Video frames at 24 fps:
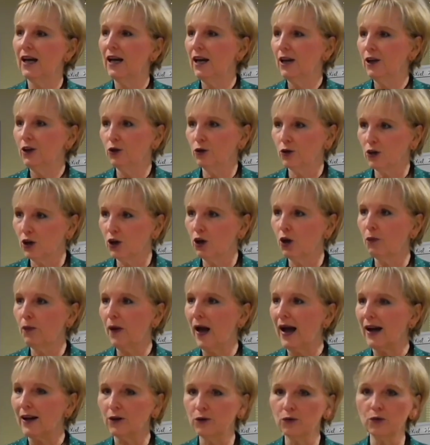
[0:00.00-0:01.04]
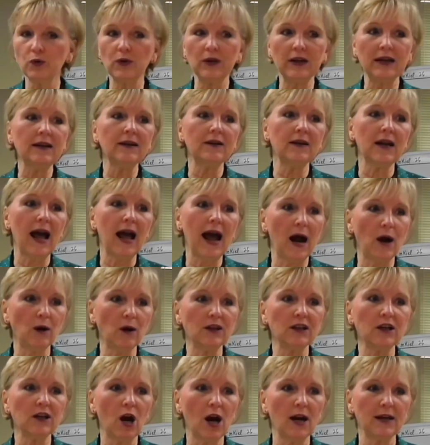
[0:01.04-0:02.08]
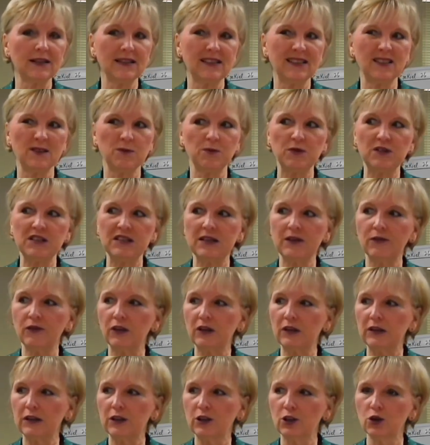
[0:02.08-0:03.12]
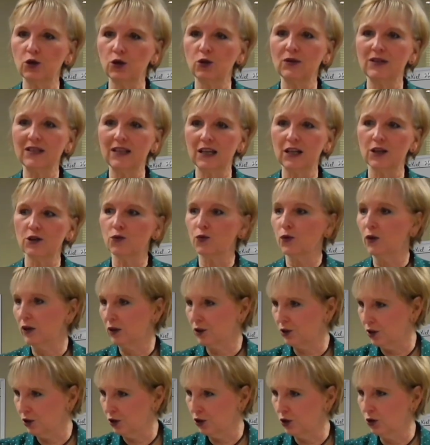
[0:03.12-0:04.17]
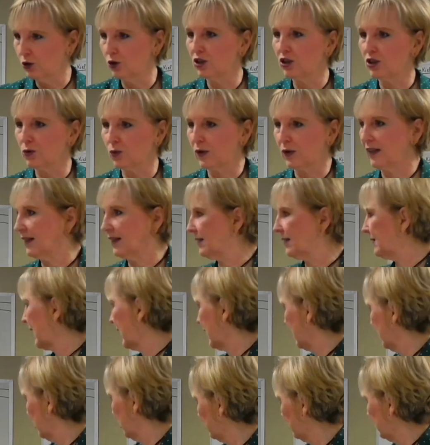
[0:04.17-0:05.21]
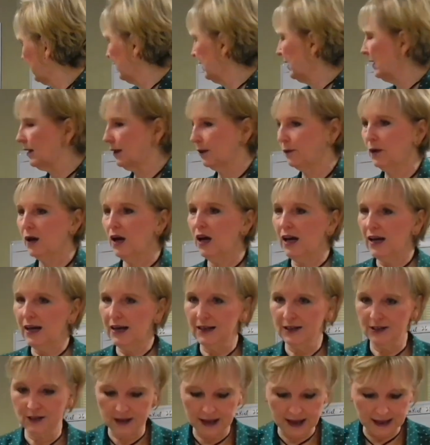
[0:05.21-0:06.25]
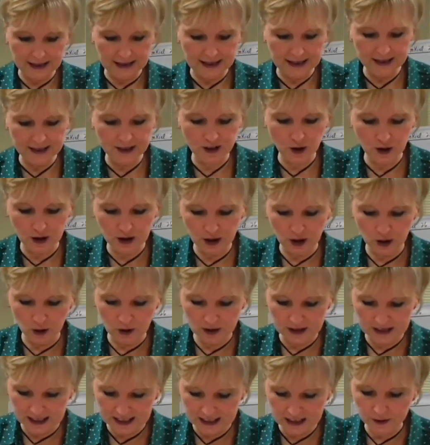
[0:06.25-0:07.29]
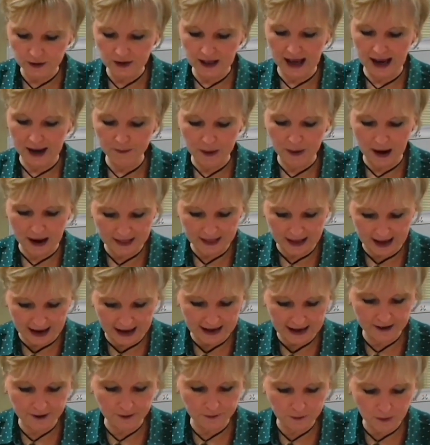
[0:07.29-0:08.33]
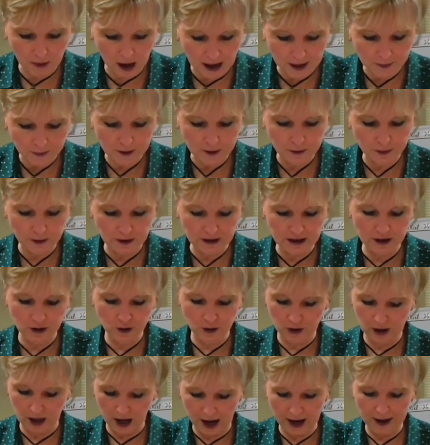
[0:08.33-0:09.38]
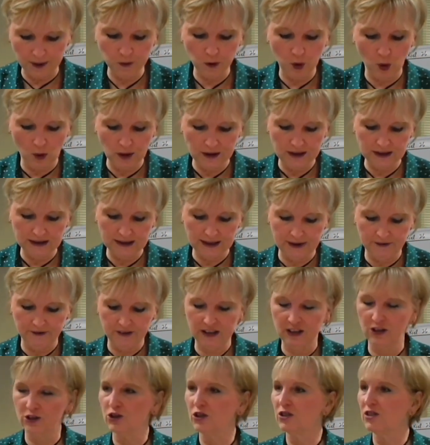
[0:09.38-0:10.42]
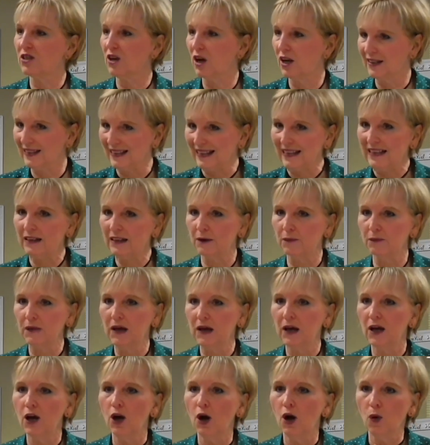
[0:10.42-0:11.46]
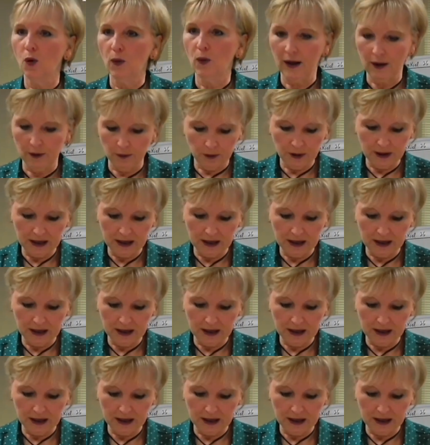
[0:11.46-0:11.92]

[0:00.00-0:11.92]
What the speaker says: you can go back and read how did God specifically use Israel to do just what he's saying here to Edom. He's going to use by the hand of my people Israel, I am going to lay vengeance on Edom. Well,